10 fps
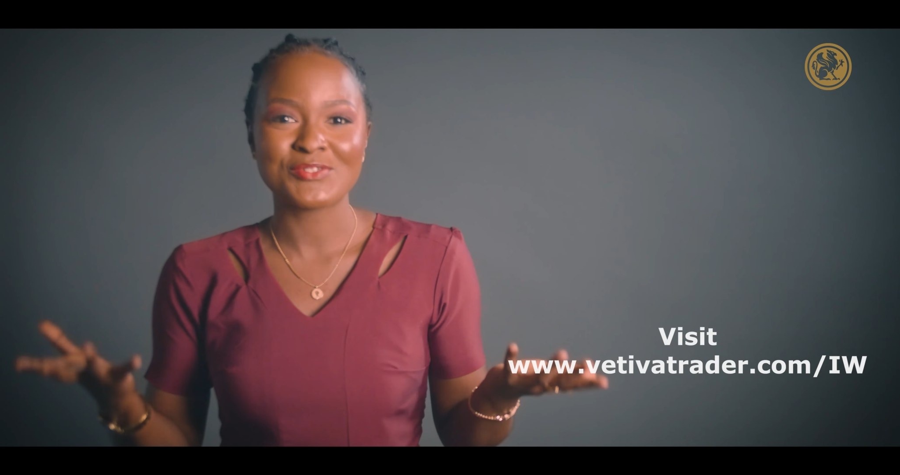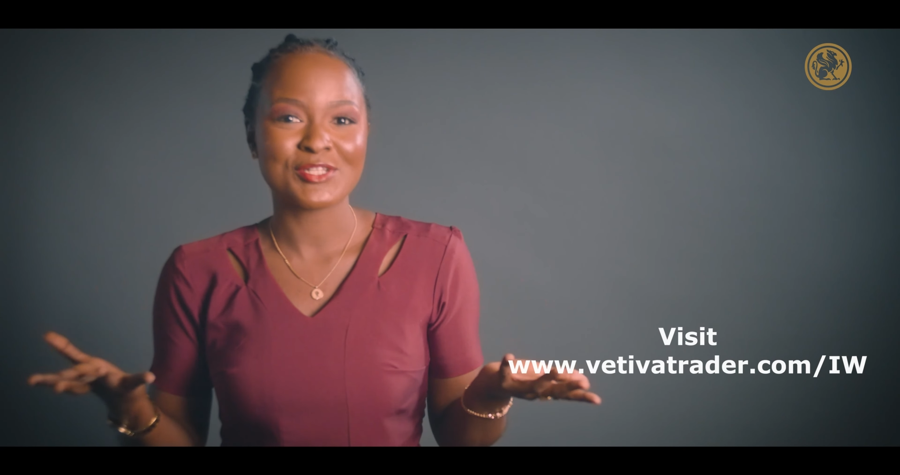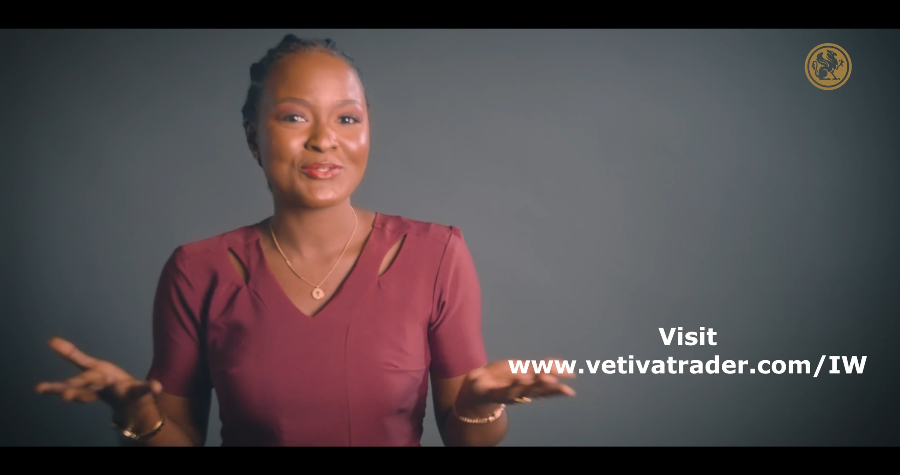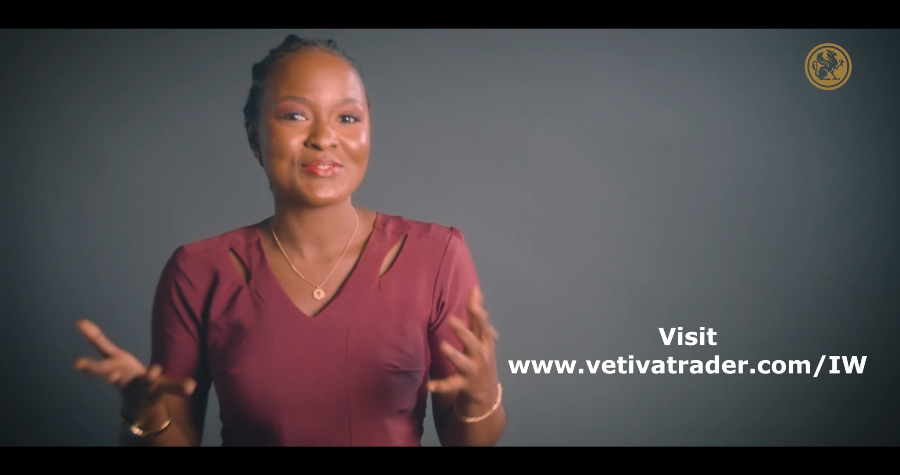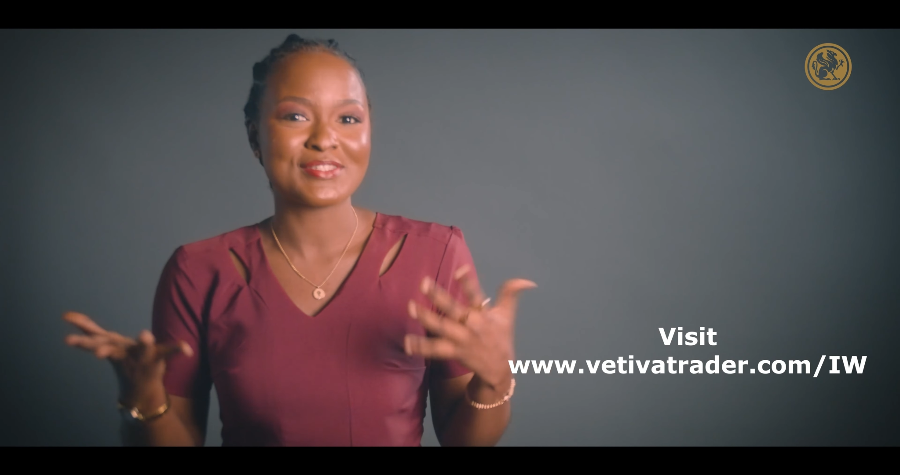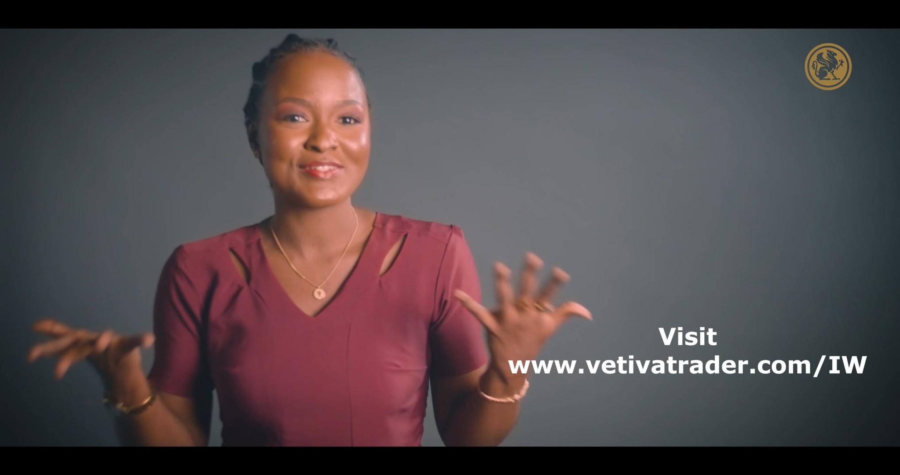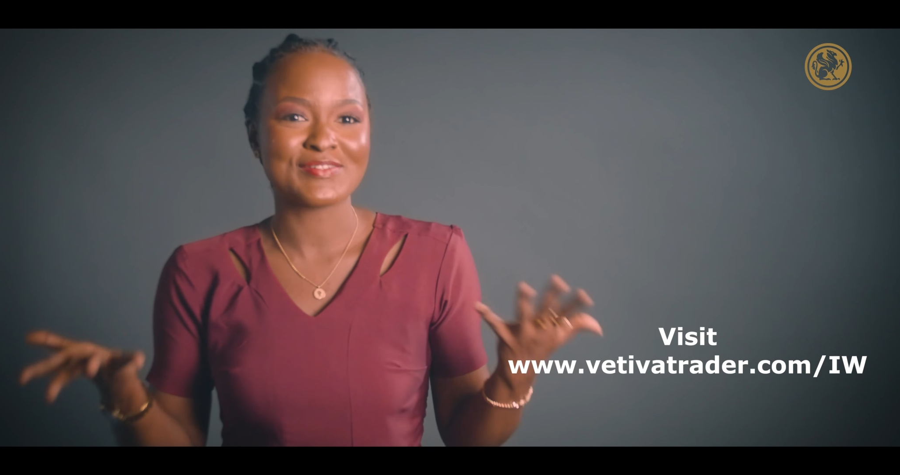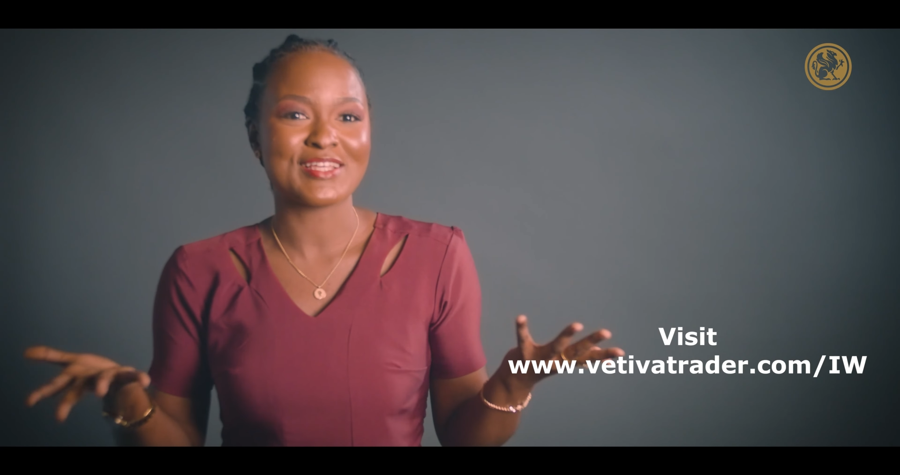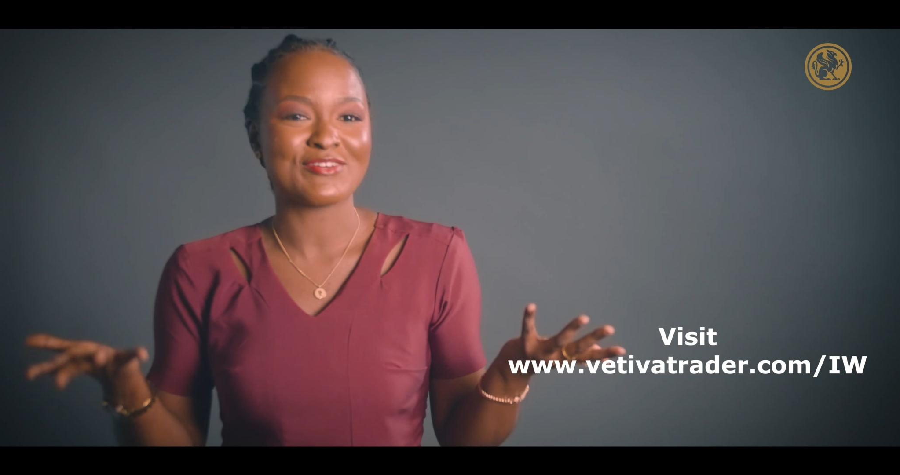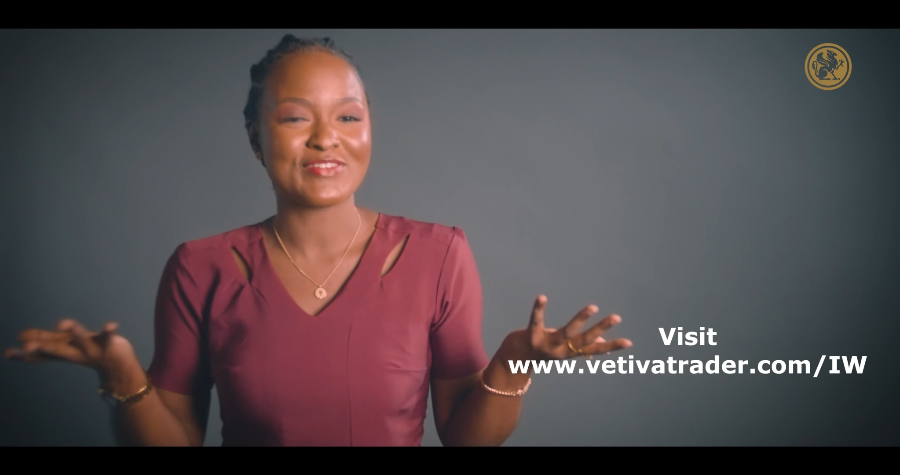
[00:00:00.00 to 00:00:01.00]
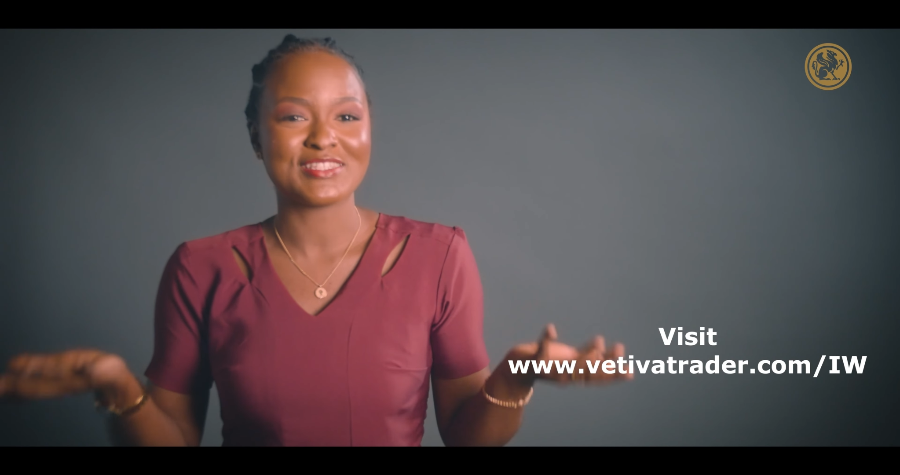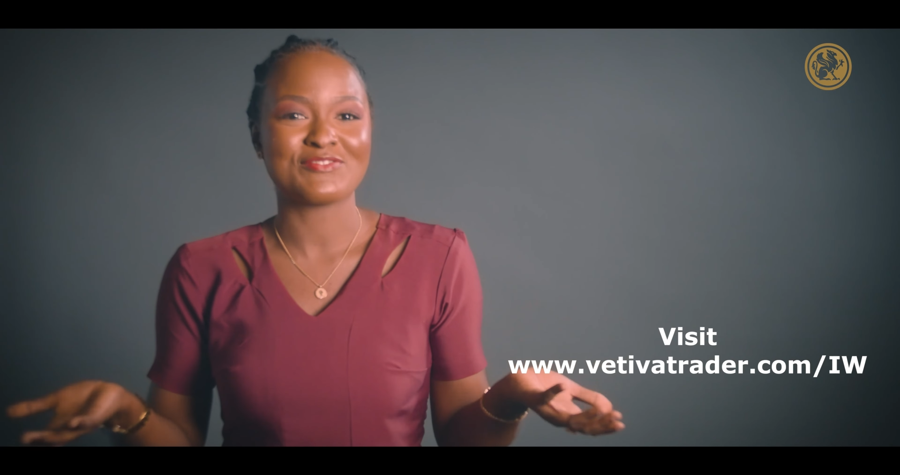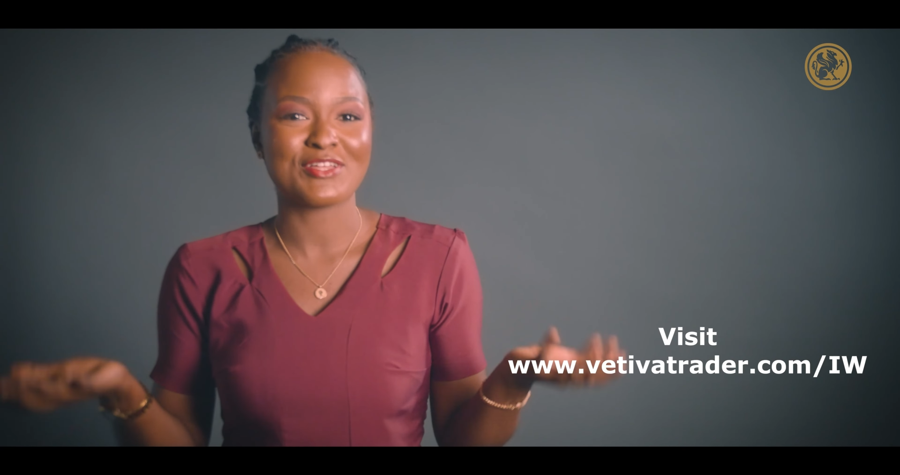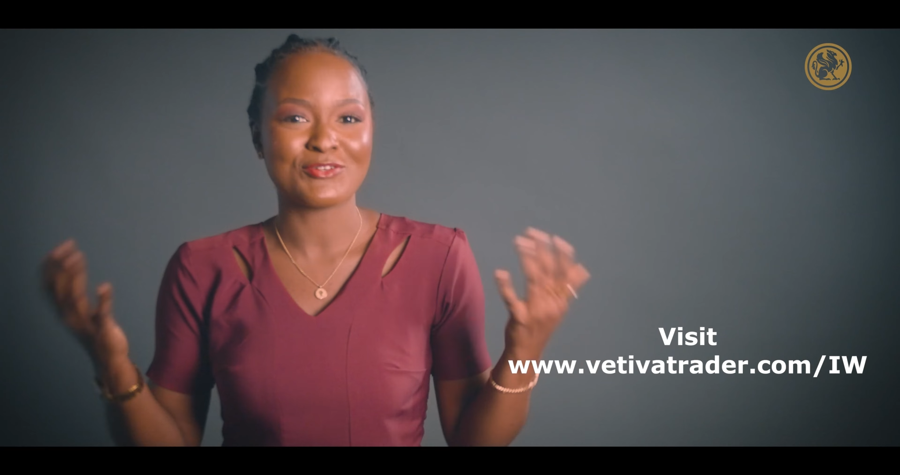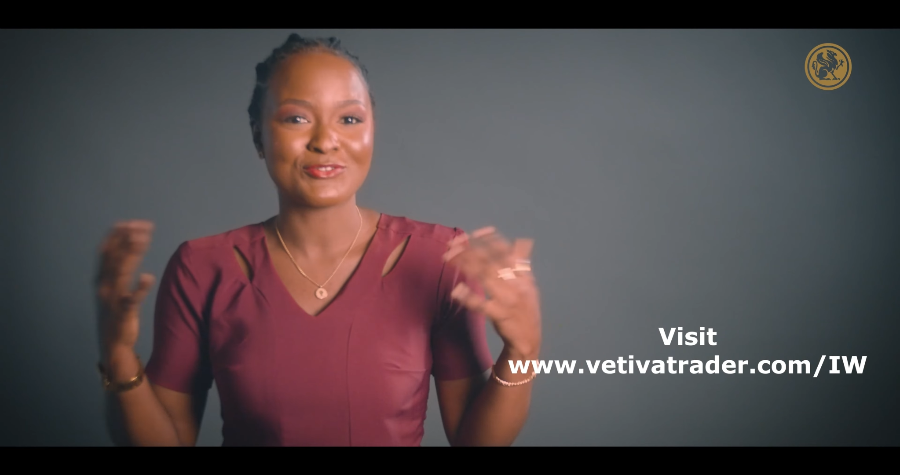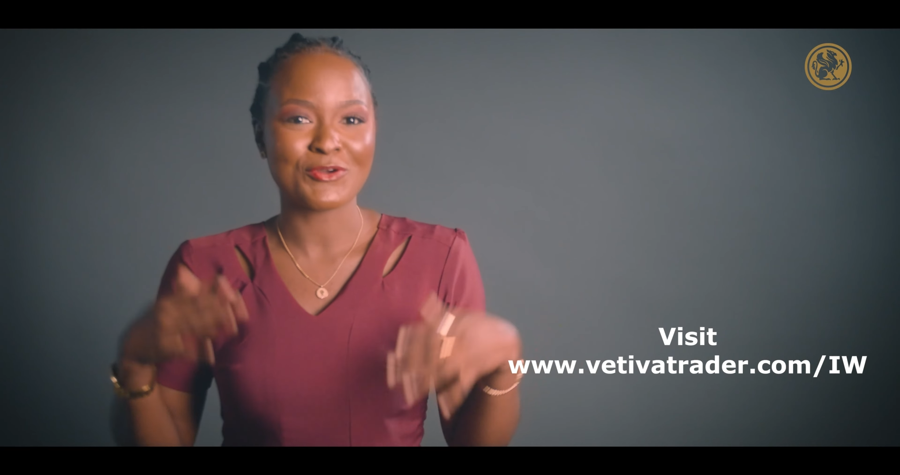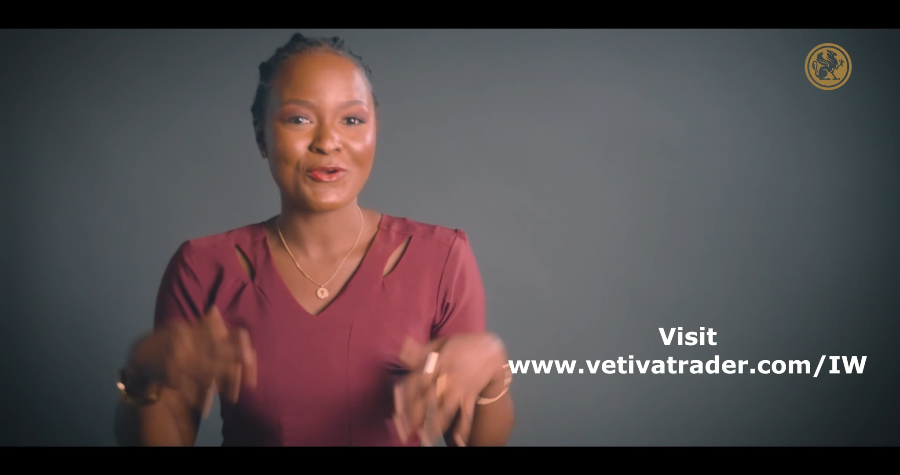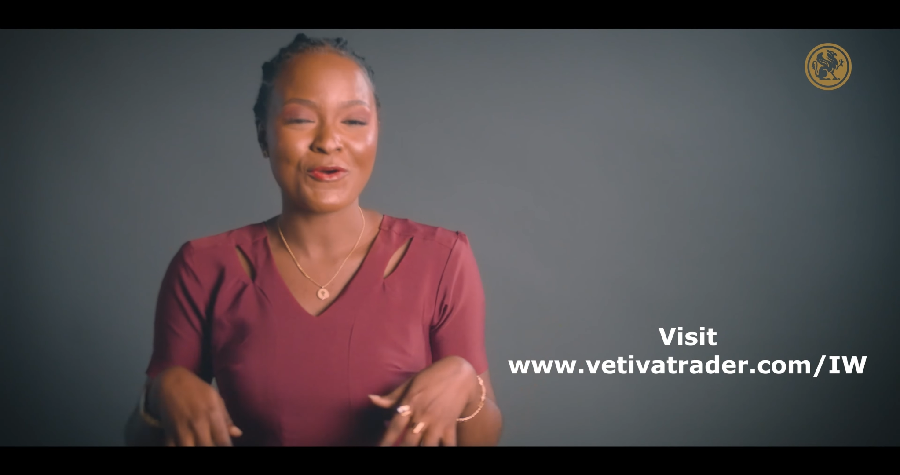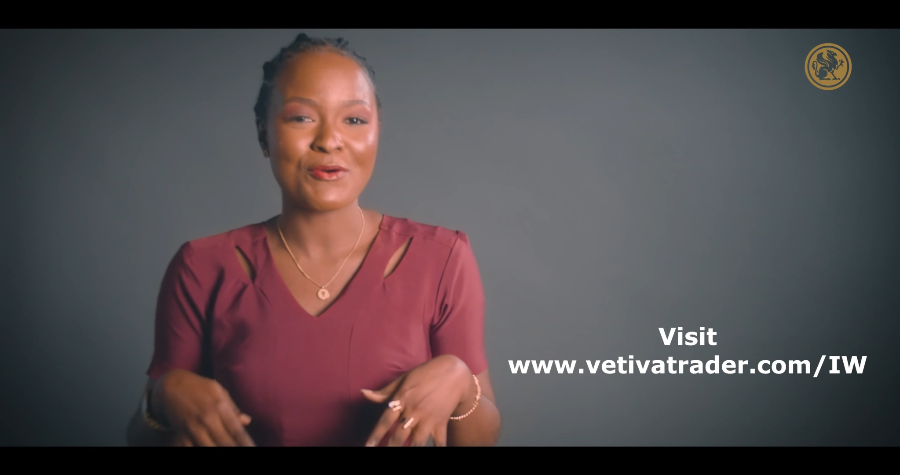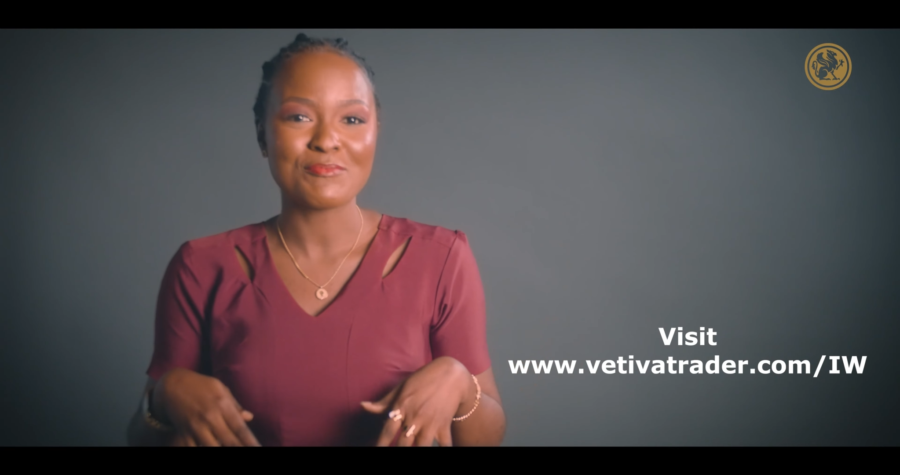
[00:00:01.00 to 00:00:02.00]
reach out to
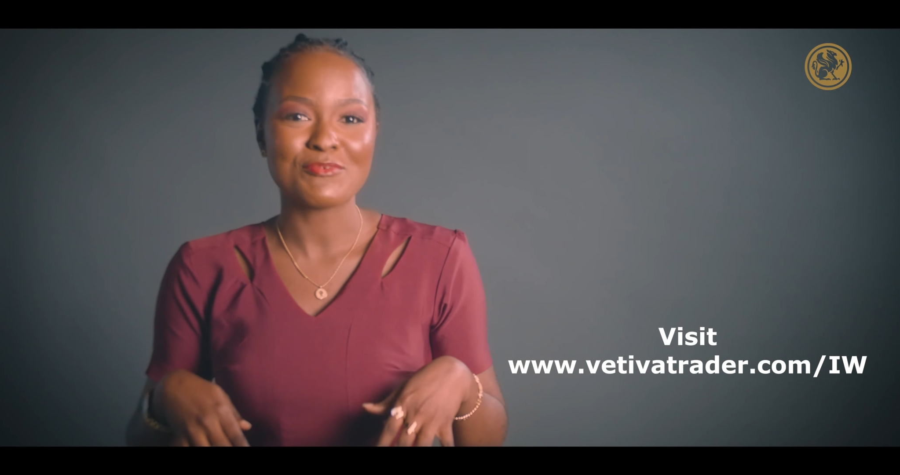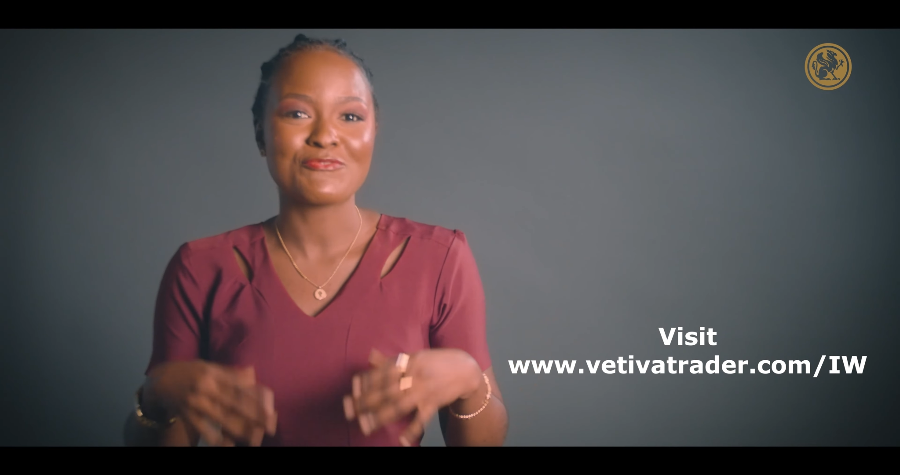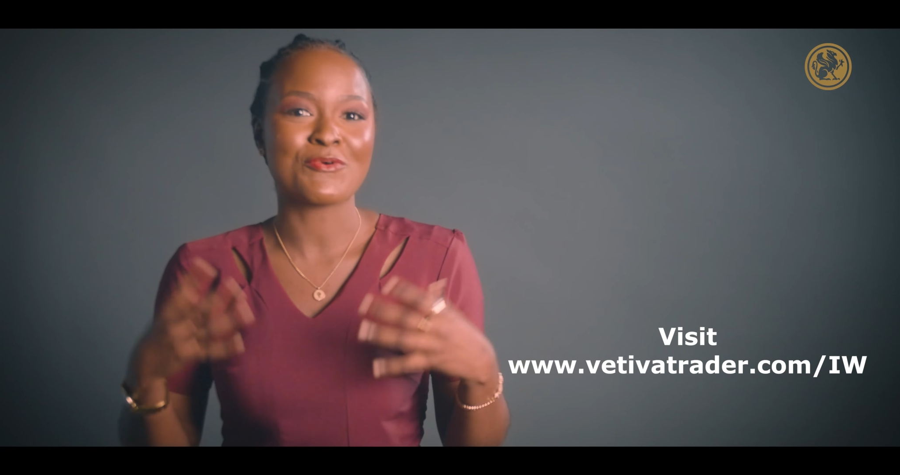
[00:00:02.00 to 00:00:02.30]
sales@vetiva.com